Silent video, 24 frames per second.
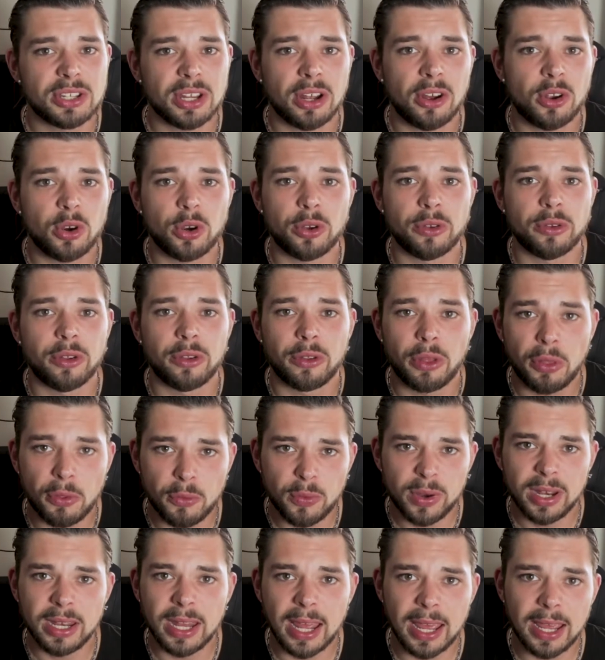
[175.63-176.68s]
are the
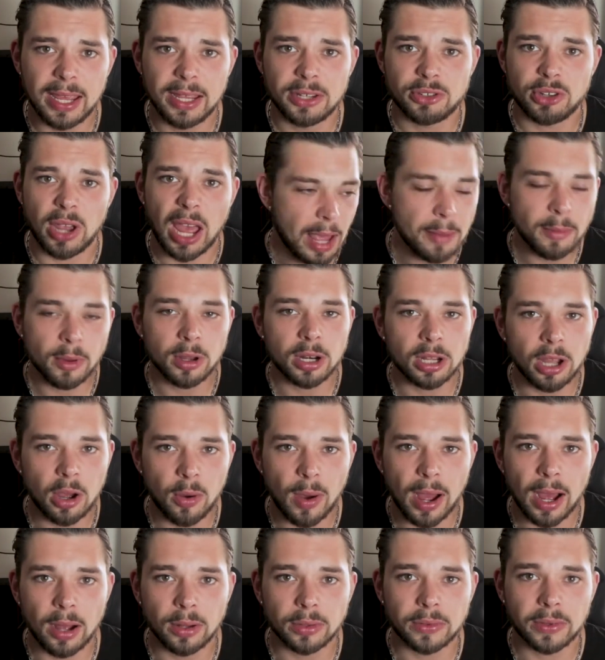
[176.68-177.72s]
3 days I'm gonna
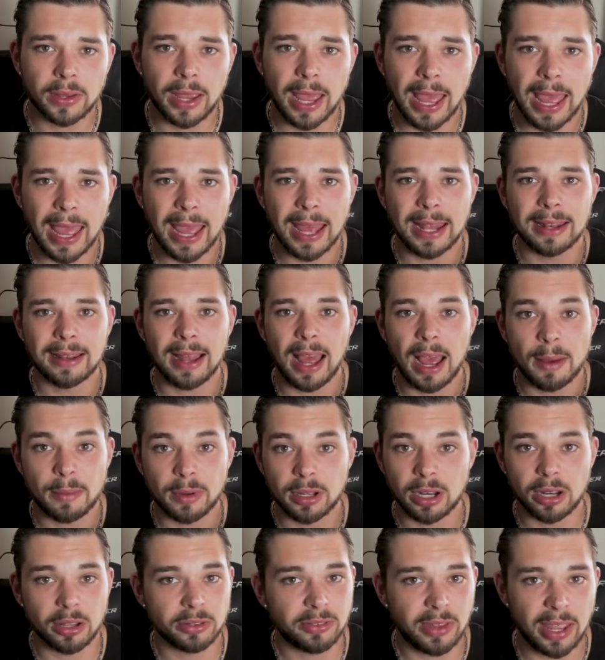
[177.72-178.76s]
go out and I'm
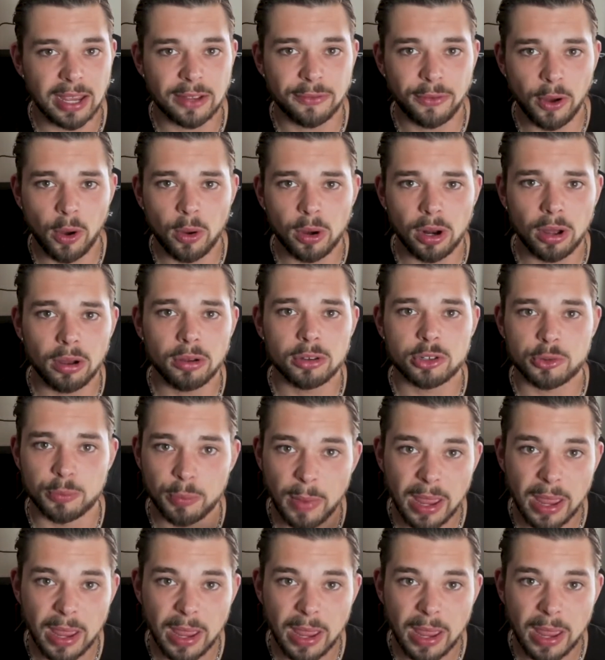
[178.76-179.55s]
gonna take photos,